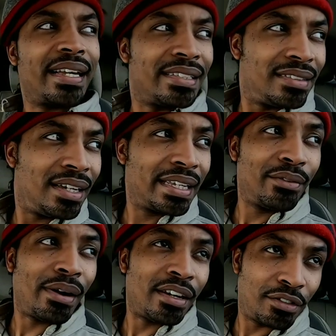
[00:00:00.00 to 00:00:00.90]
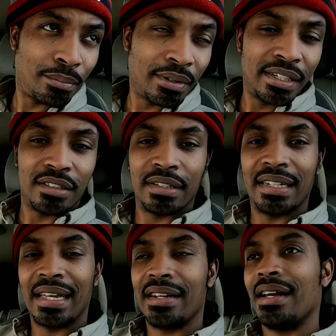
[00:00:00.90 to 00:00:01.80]
In Kentucky, right over the bridge on
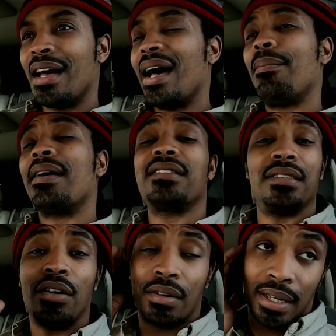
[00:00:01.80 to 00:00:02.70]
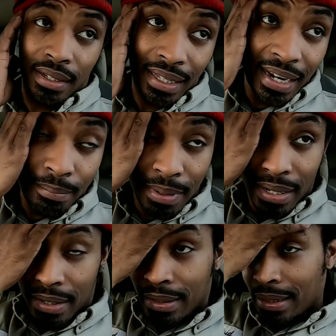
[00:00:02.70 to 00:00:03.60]
Indiana, our prices are okay. They're not
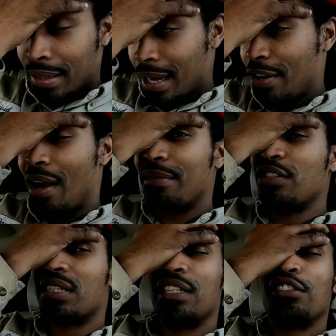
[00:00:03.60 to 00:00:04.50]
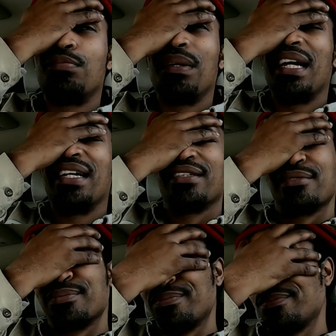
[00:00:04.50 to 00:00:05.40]
bad. And I'm usually don't spend